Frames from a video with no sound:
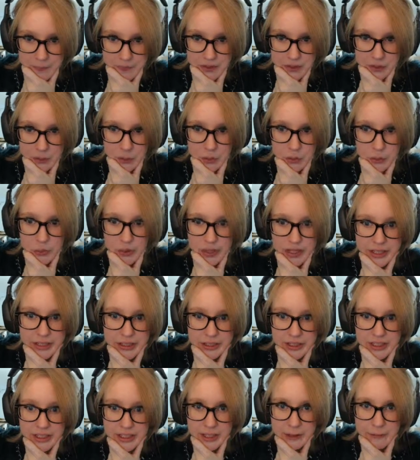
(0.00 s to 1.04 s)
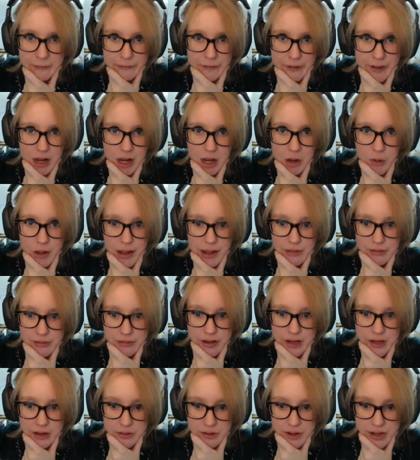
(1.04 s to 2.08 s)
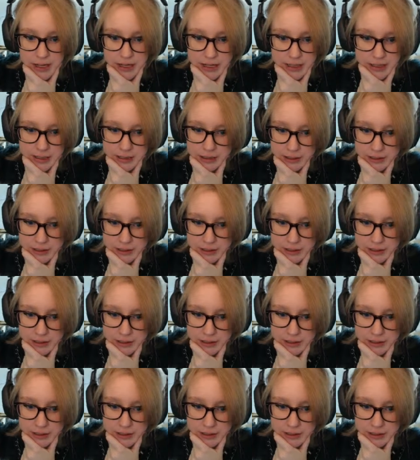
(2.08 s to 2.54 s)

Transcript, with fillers: The creatures that follow everyone.